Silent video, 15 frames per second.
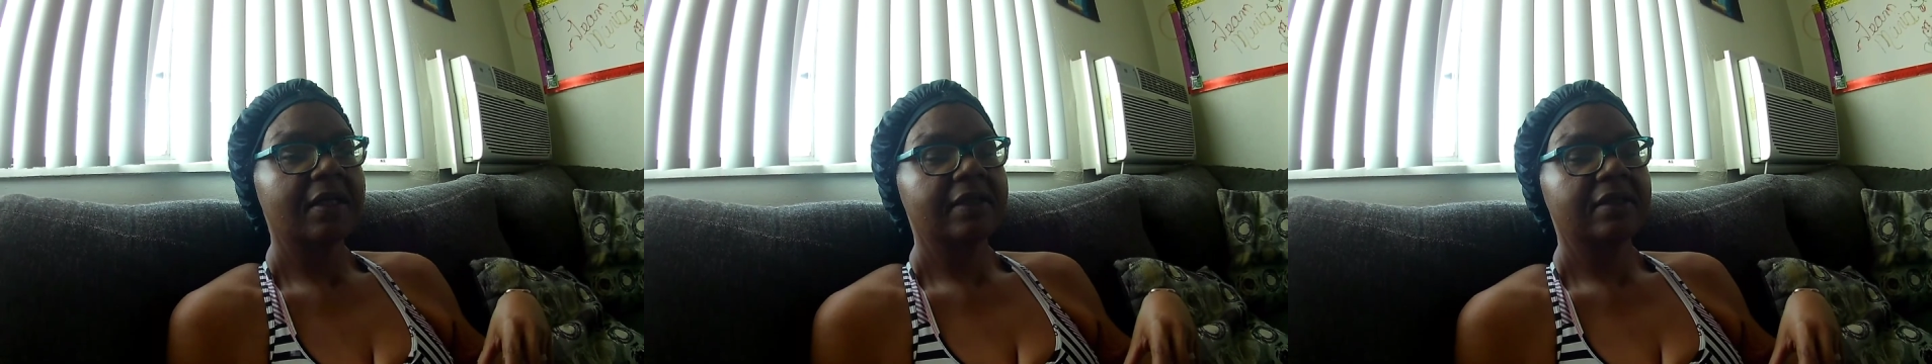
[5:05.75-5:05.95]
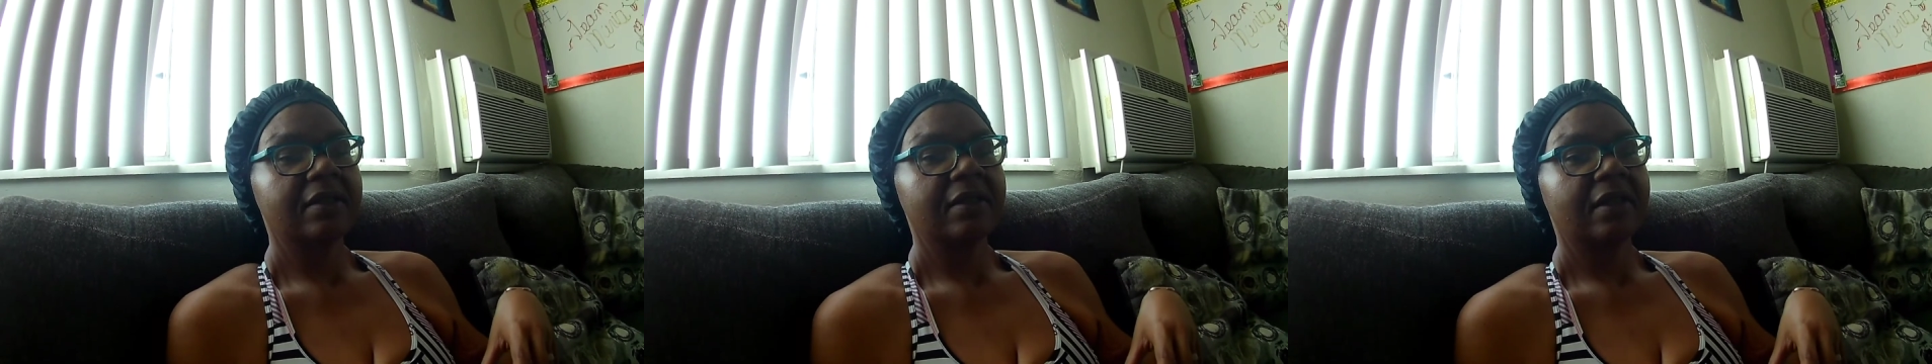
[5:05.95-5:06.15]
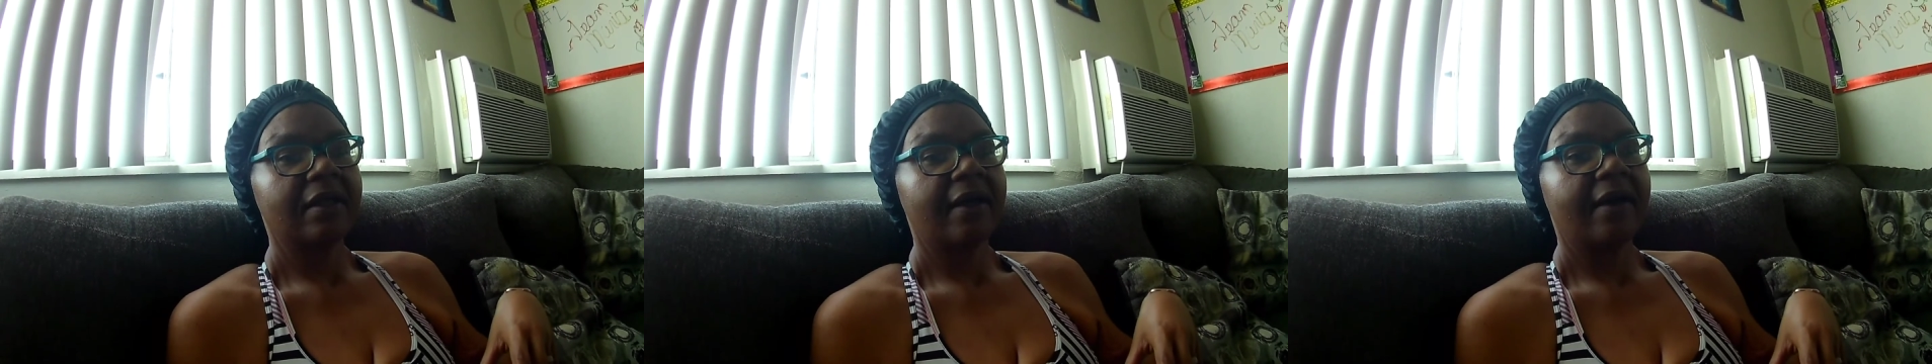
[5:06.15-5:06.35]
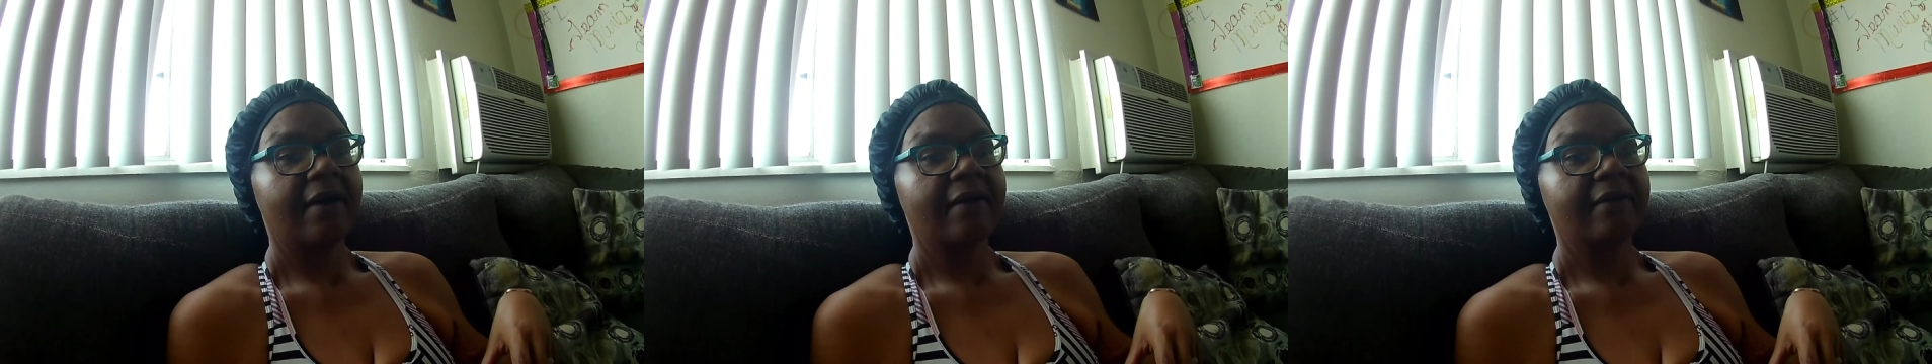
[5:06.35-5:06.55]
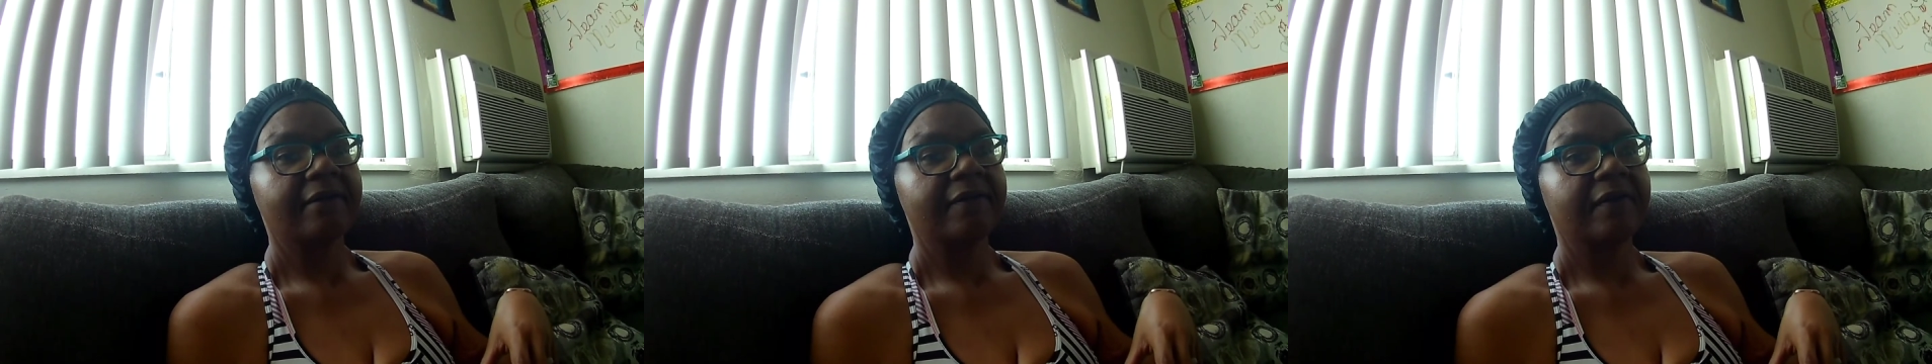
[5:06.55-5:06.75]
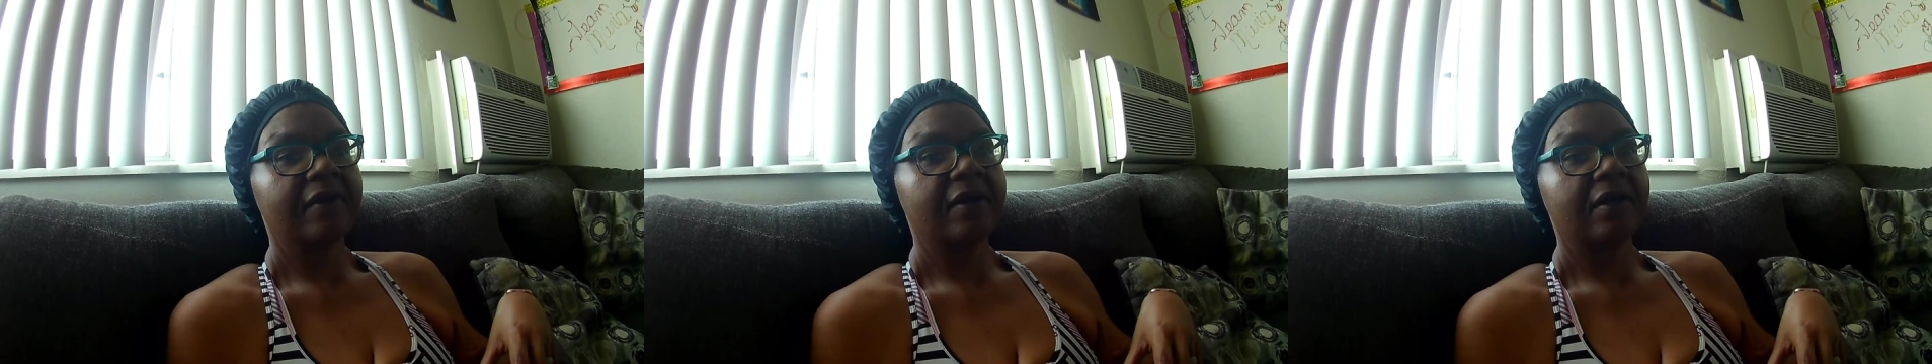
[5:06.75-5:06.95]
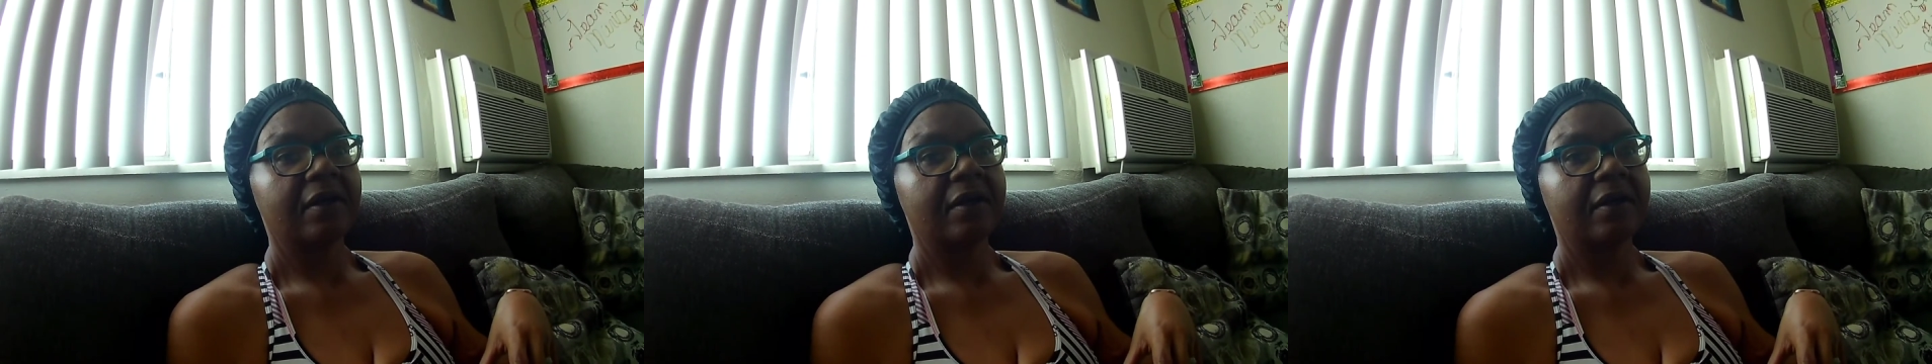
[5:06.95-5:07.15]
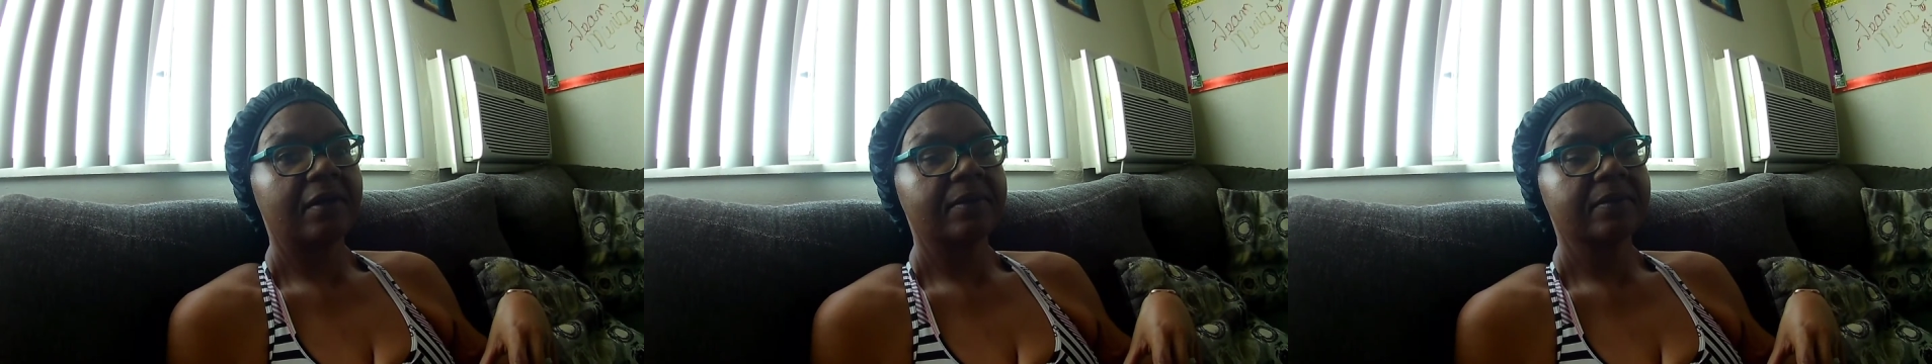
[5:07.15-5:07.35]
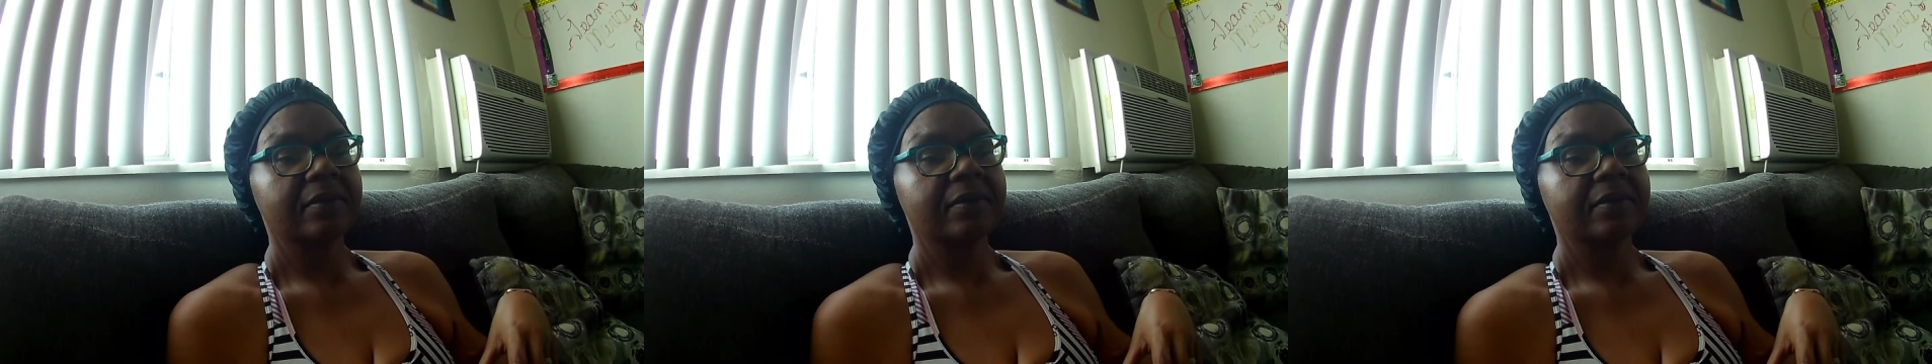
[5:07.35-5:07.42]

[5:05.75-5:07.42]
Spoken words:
did have the I